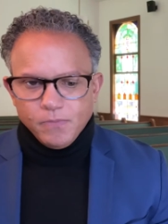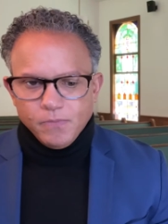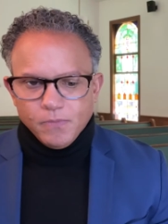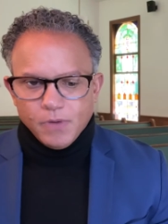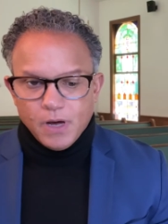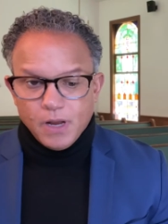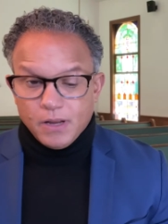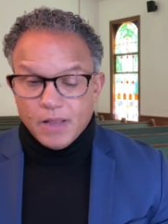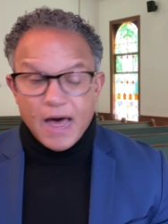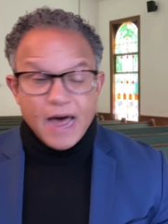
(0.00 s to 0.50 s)

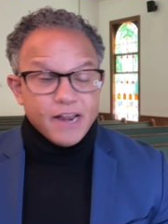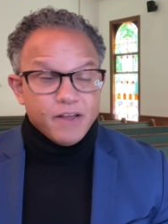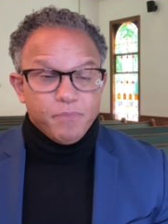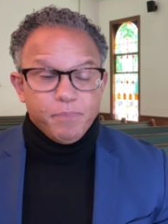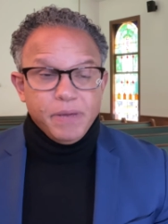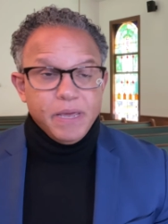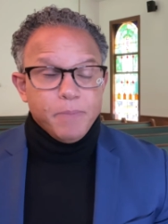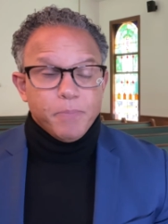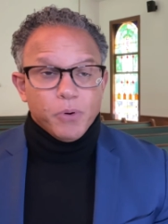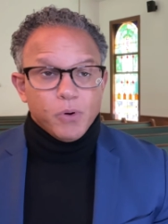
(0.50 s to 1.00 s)
a lot of
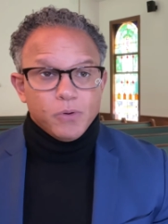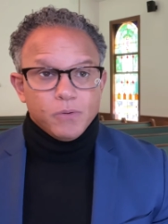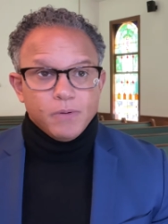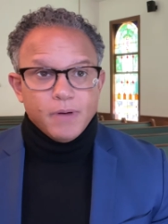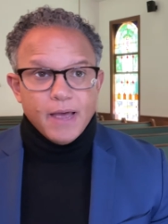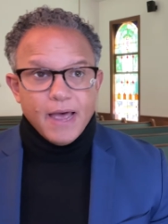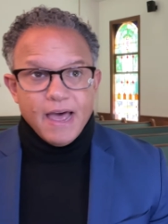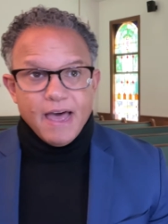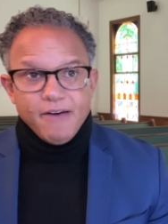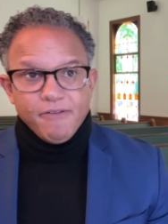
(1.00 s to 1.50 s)
people
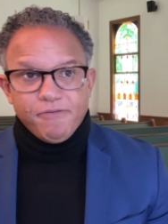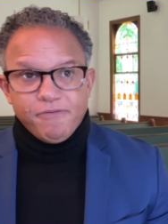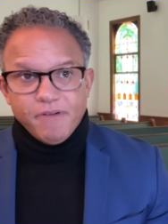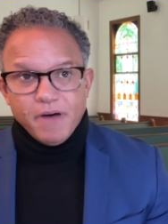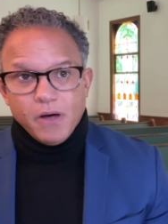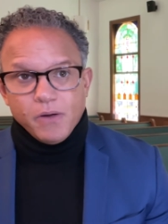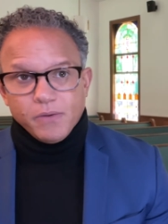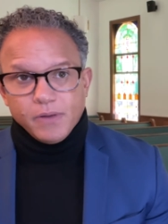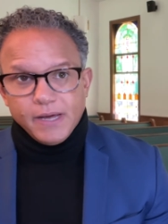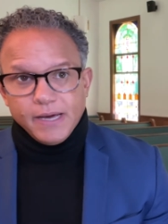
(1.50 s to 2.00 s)
have
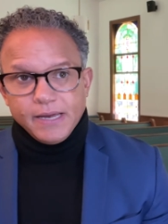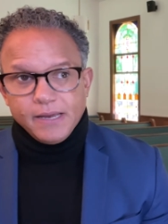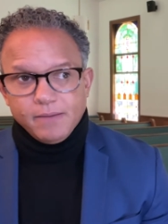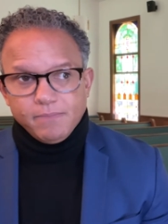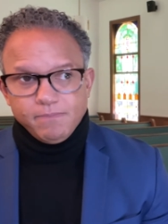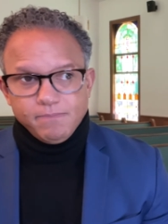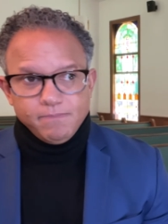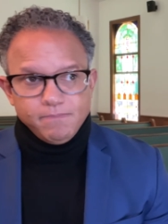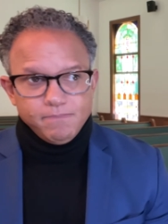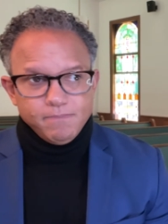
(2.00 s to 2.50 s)
felt like
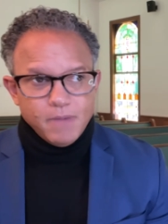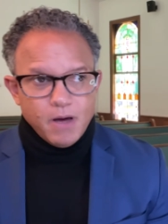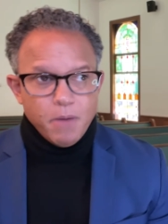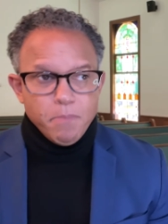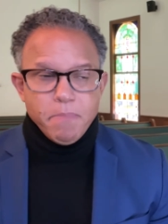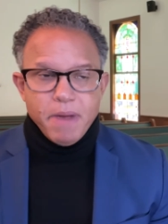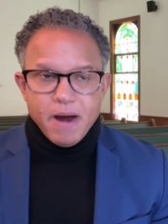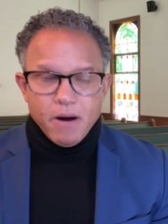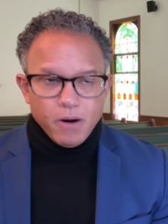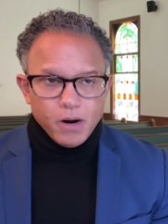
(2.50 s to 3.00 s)

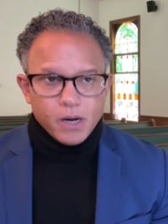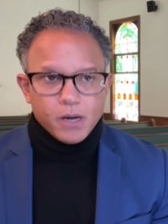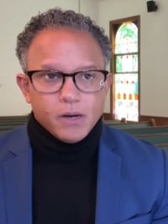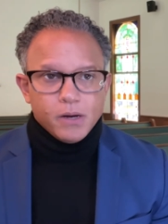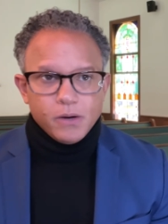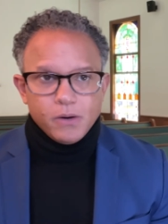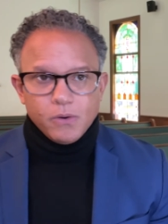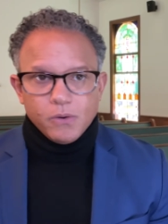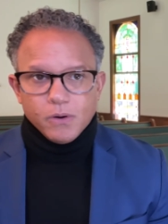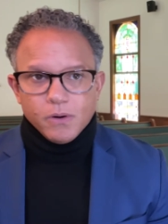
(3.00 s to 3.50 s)
America,
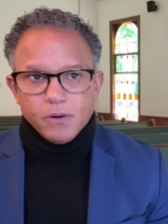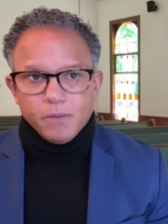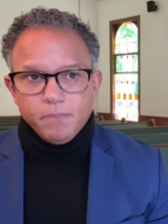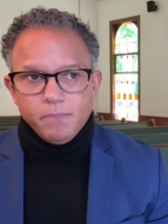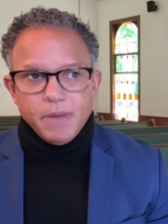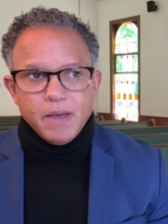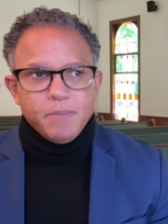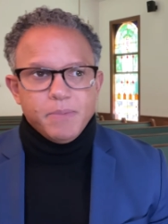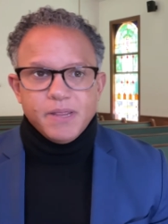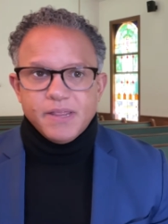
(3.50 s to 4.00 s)
or
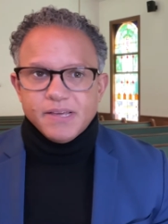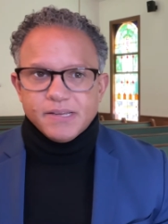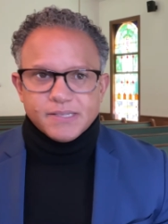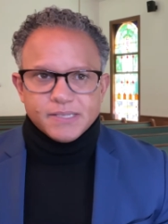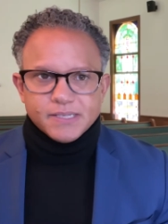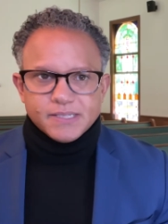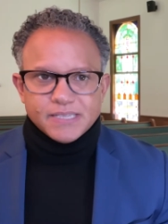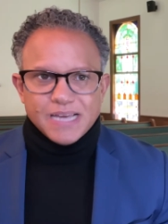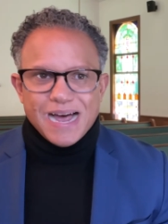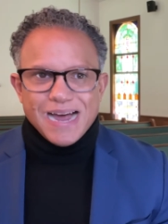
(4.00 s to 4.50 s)
maybe this
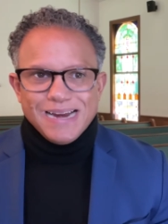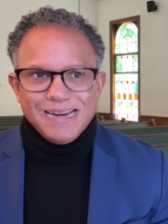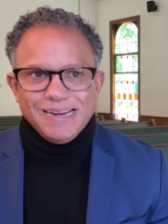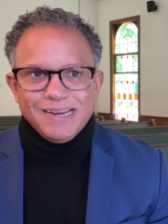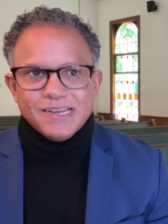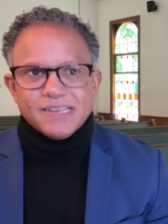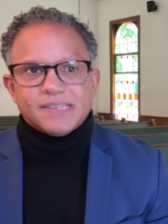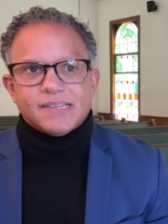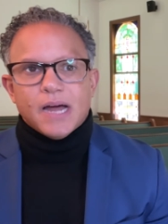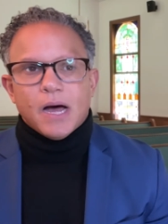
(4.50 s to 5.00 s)
society,
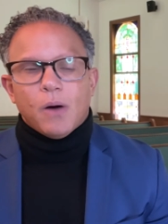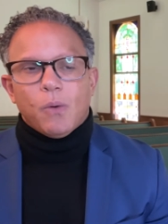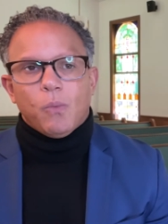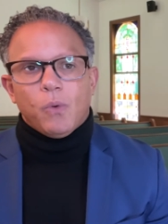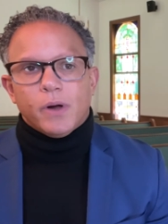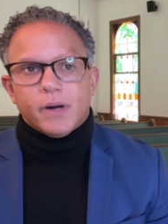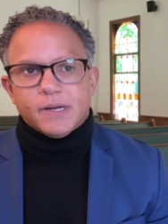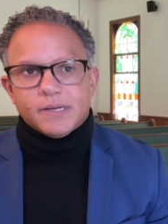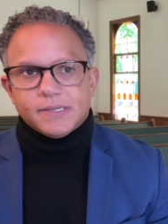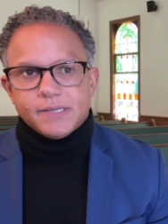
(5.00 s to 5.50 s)
does not
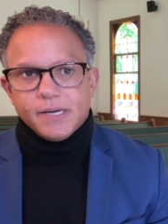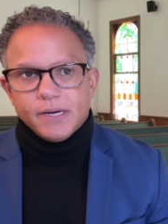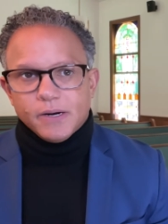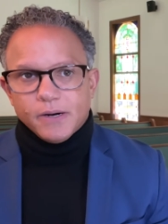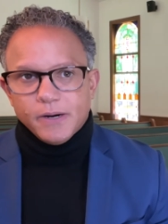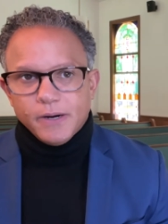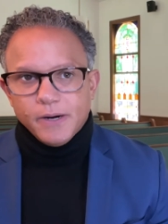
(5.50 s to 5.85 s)
want us here,